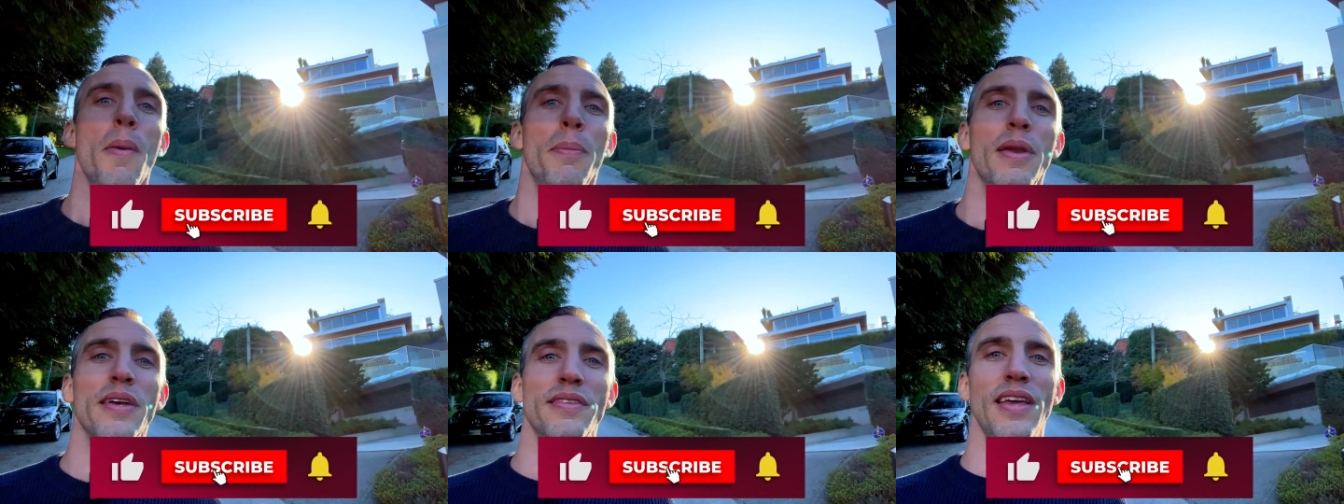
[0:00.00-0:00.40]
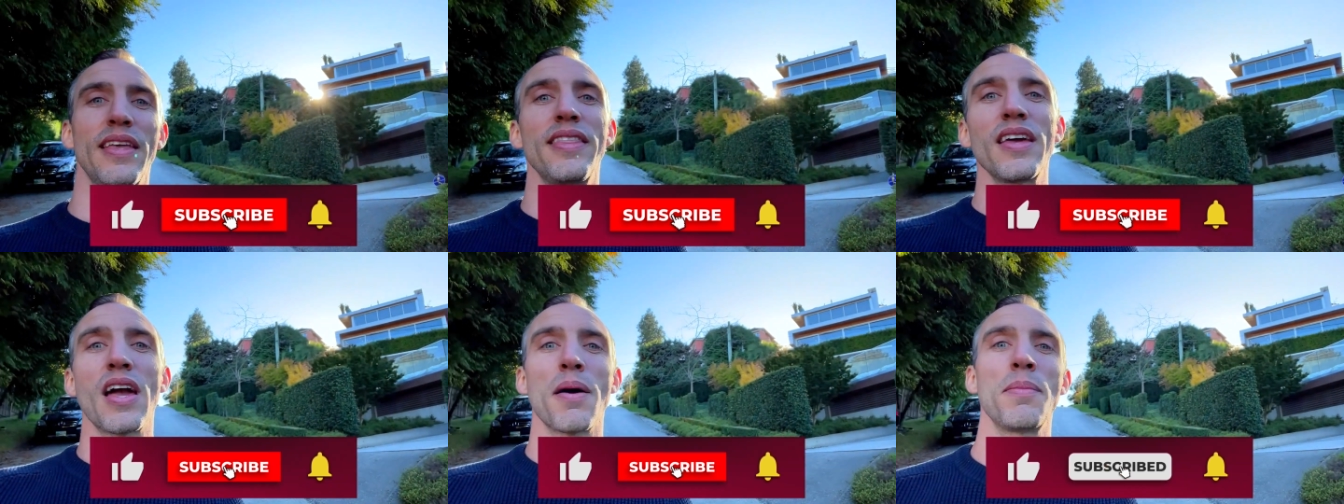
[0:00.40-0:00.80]
because
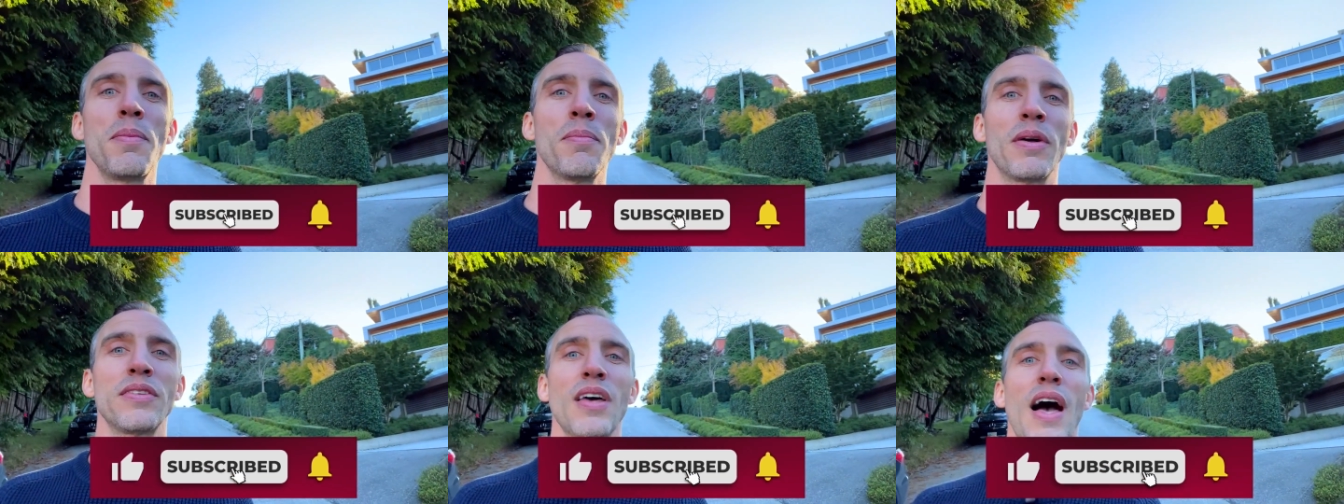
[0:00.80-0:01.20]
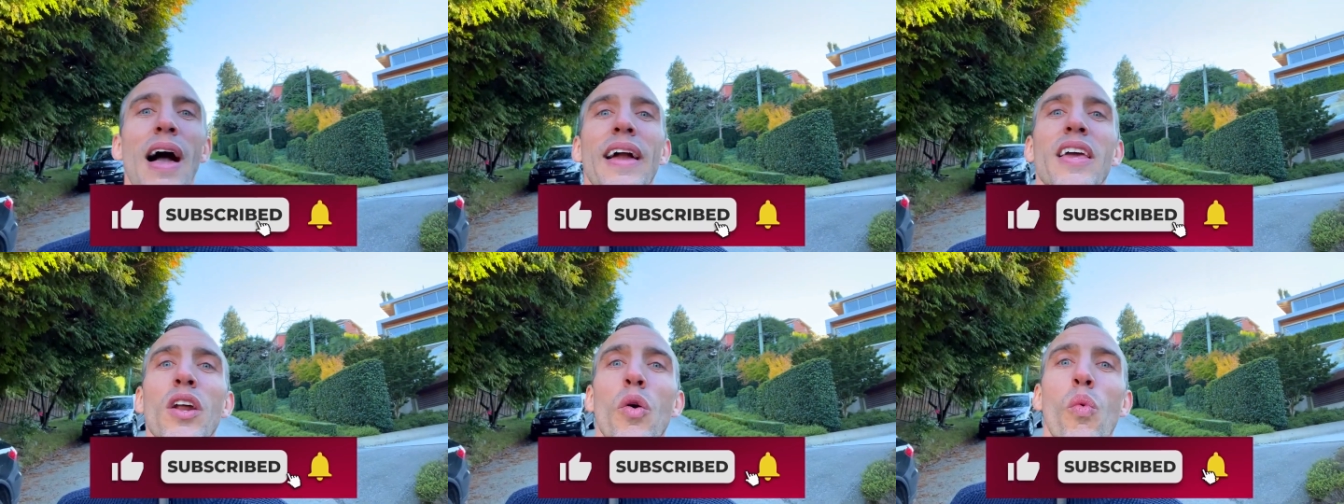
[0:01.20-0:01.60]
in the coming months,
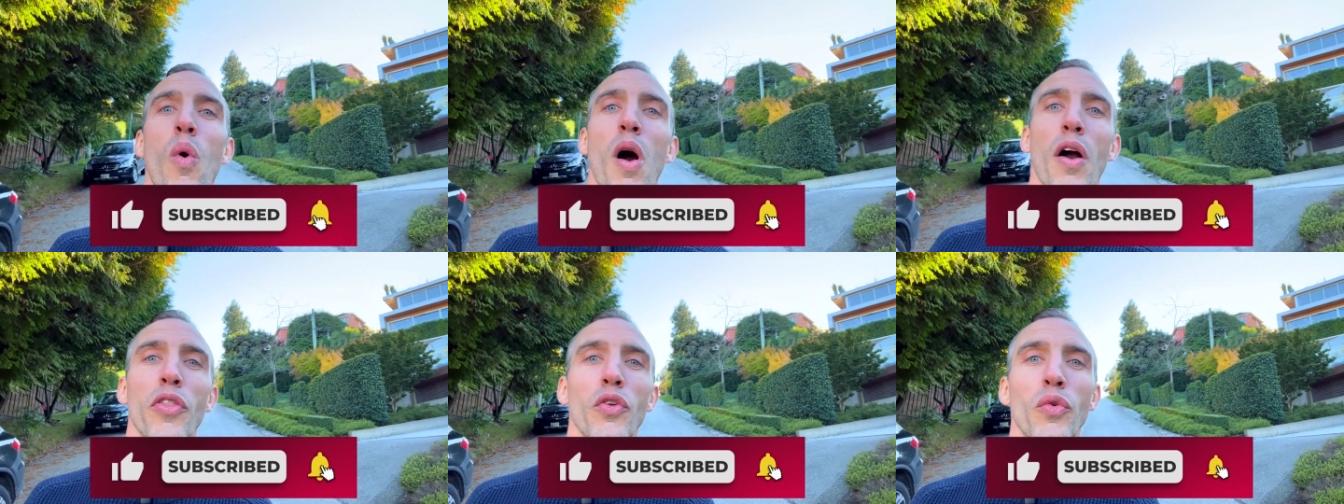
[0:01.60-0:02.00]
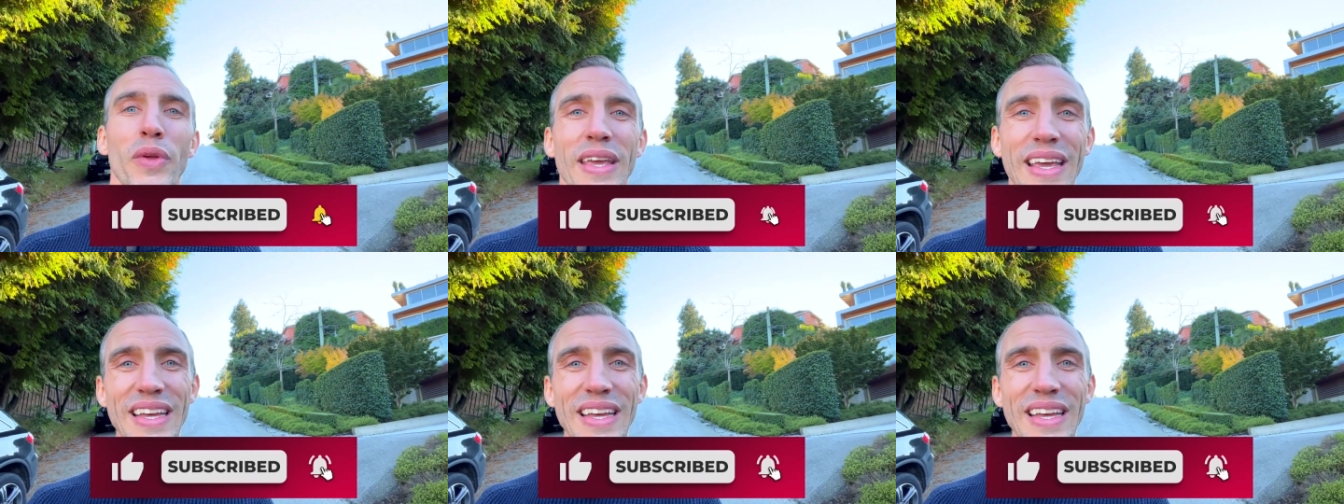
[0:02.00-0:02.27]
I'm going to walk through